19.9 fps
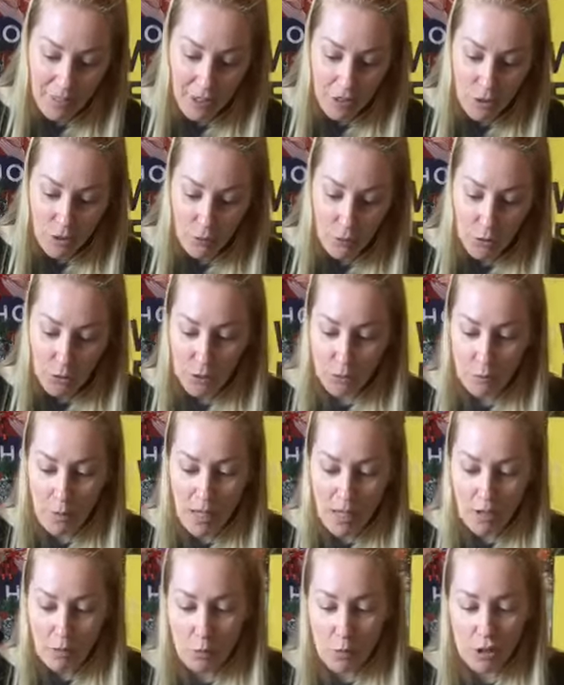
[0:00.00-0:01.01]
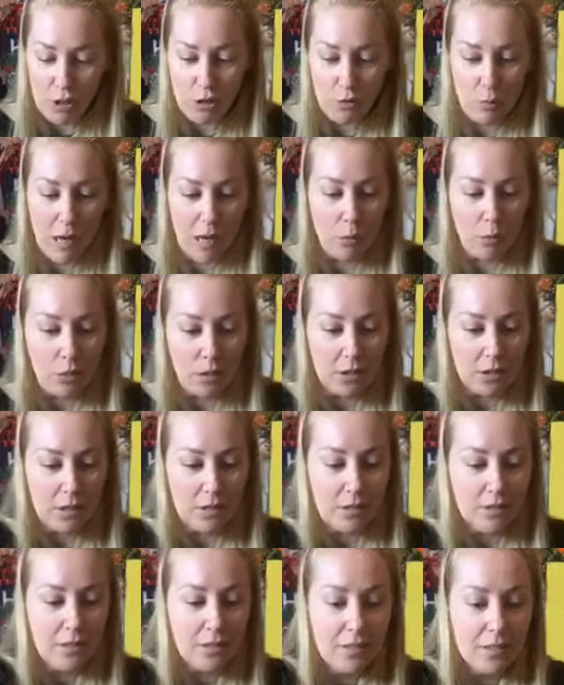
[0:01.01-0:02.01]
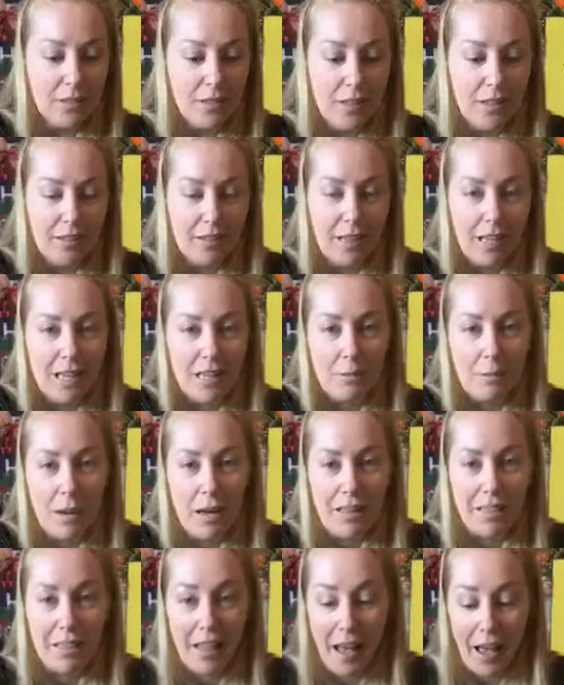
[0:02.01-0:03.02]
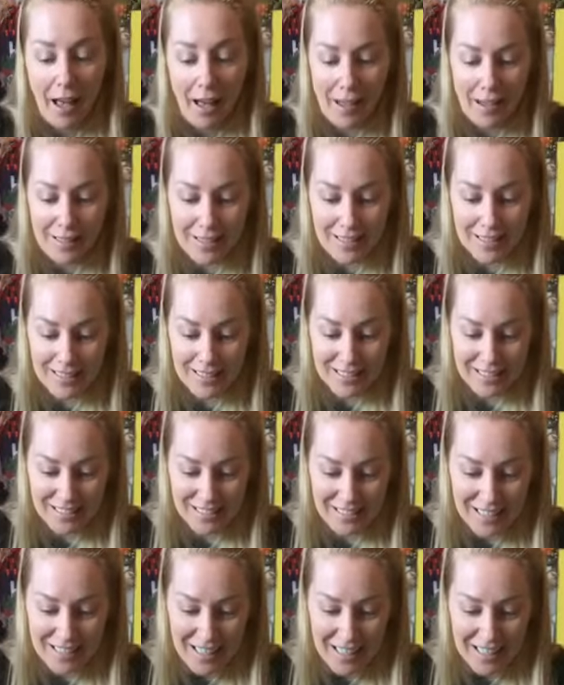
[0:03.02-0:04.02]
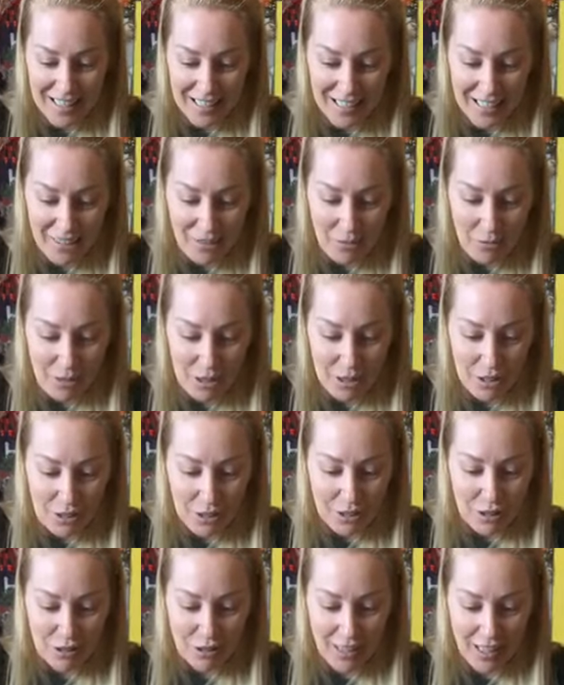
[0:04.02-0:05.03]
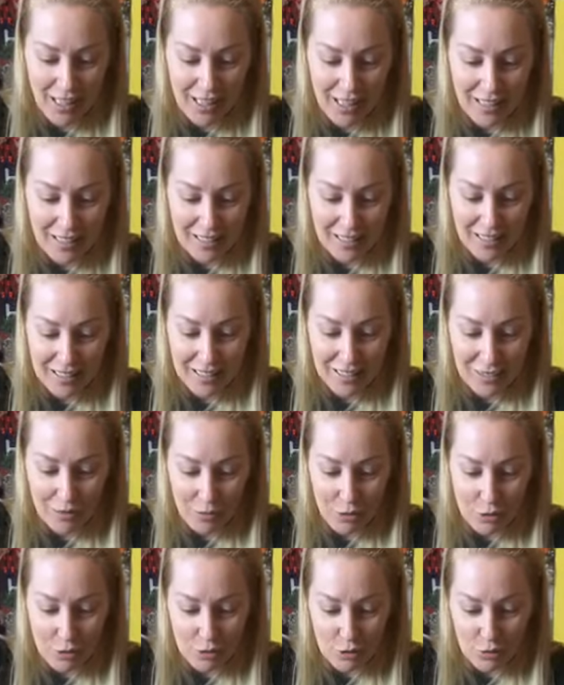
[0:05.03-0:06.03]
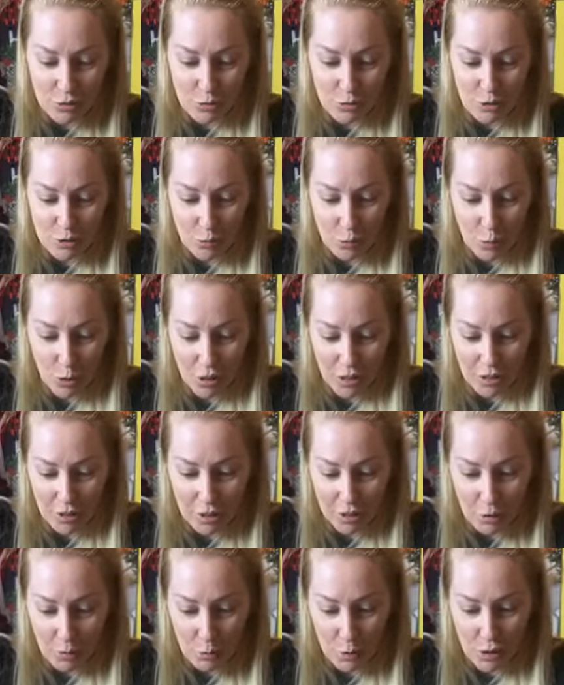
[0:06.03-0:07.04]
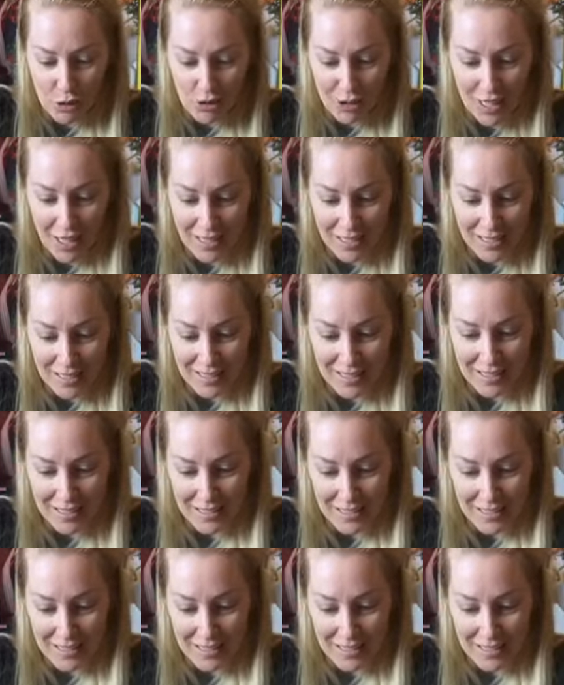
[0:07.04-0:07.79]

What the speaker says: you know, when you're making one, you might wanna think about that when you're working on your project.